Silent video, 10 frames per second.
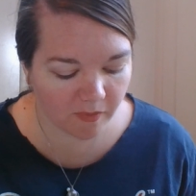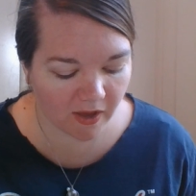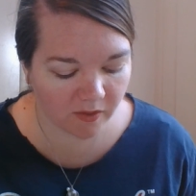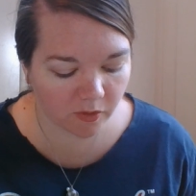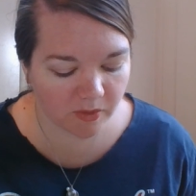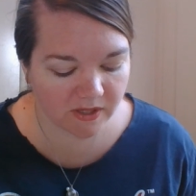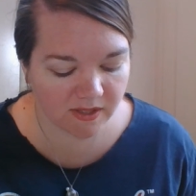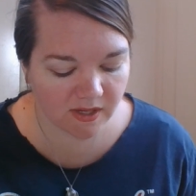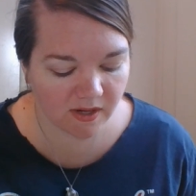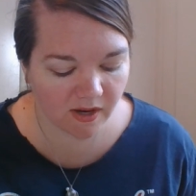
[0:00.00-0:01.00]
Man will be
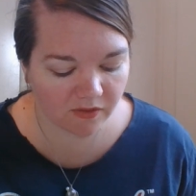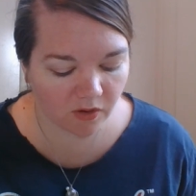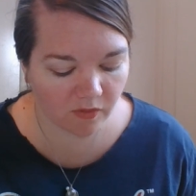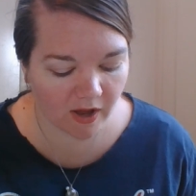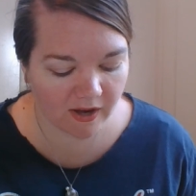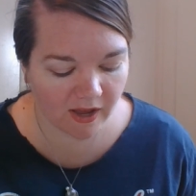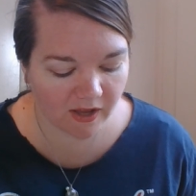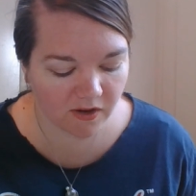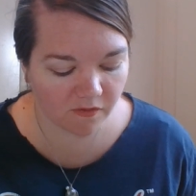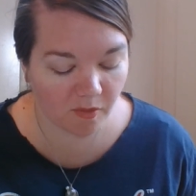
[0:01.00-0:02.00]
seated at the right
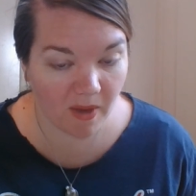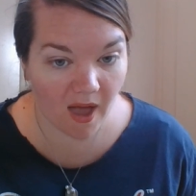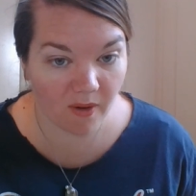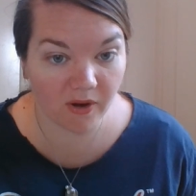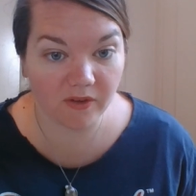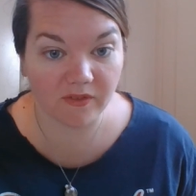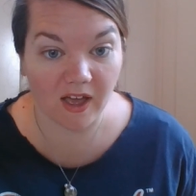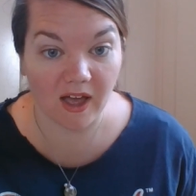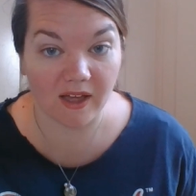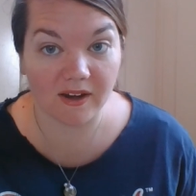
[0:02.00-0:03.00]
hand of the power of
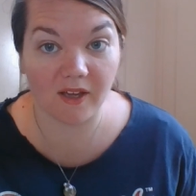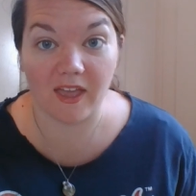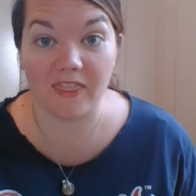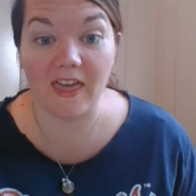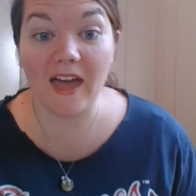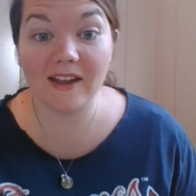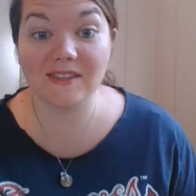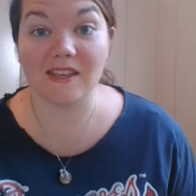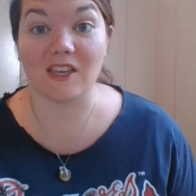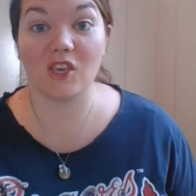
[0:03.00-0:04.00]
God. Okay, that
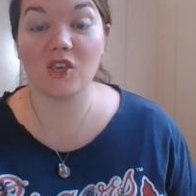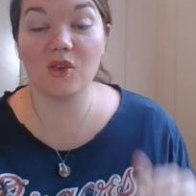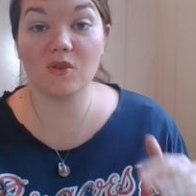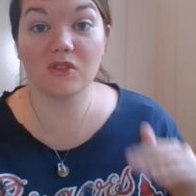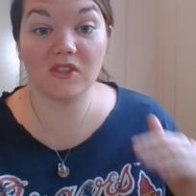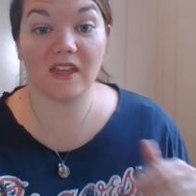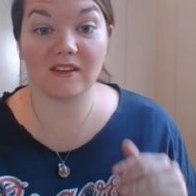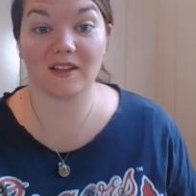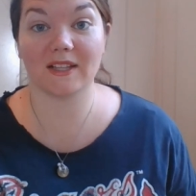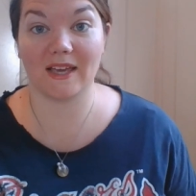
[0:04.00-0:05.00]
is a huge thing
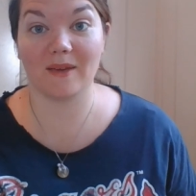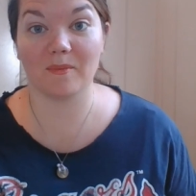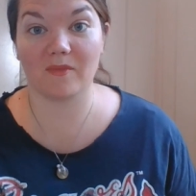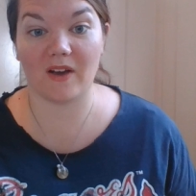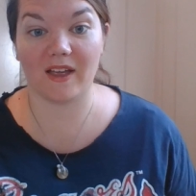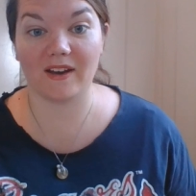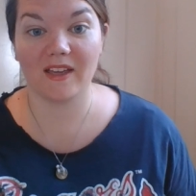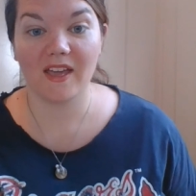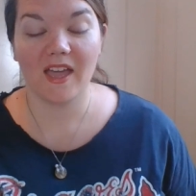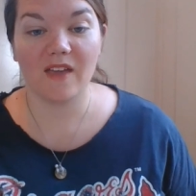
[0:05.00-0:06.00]
to claim, right?
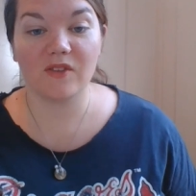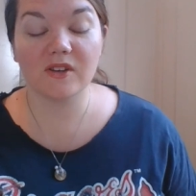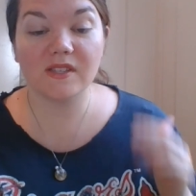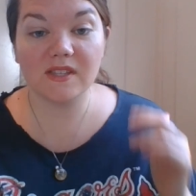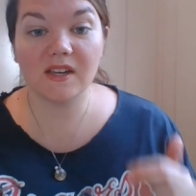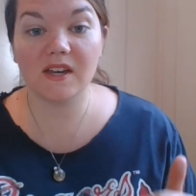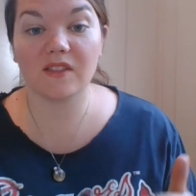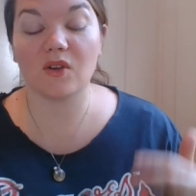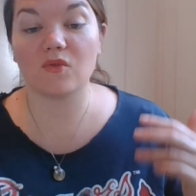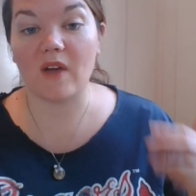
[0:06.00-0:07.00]
If you're seated
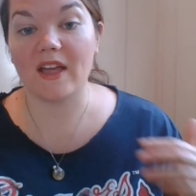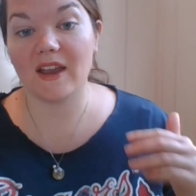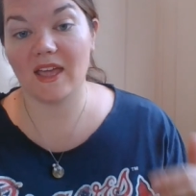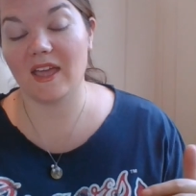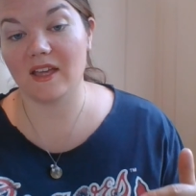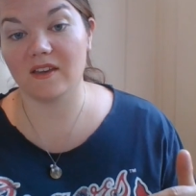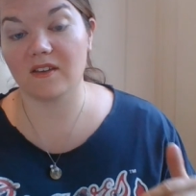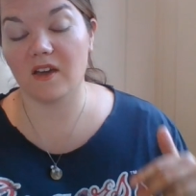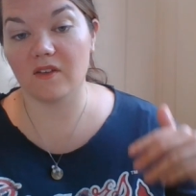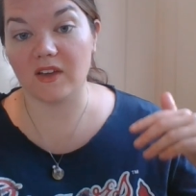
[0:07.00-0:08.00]
at the right
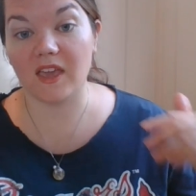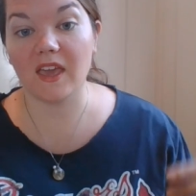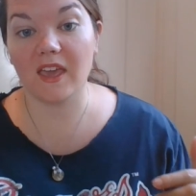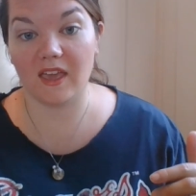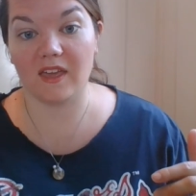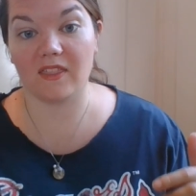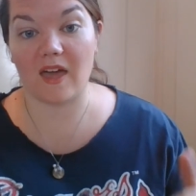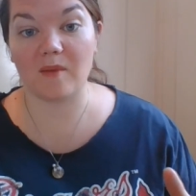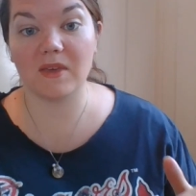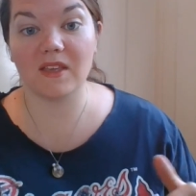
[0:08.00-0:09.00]
hand of a king,
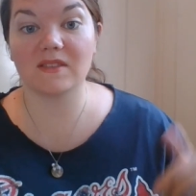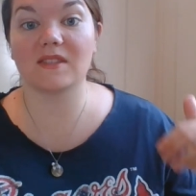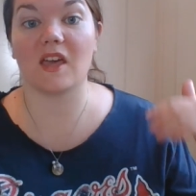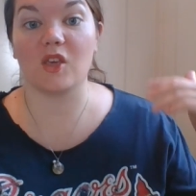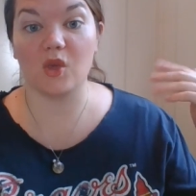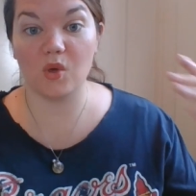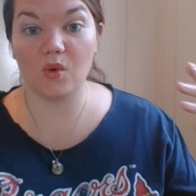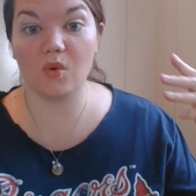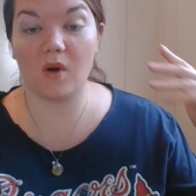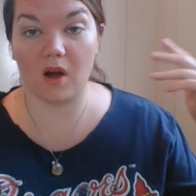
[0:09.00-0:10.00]
that means that
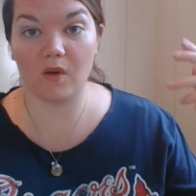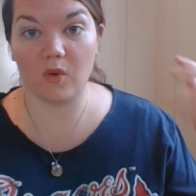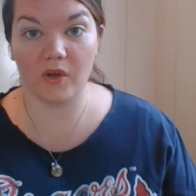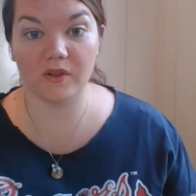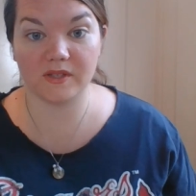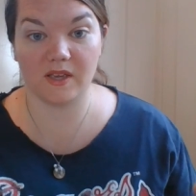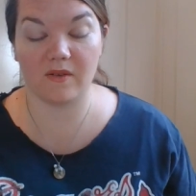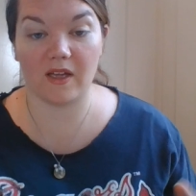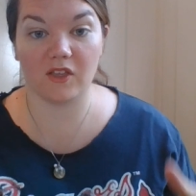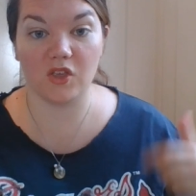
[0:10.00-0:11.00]
you are royalty, right?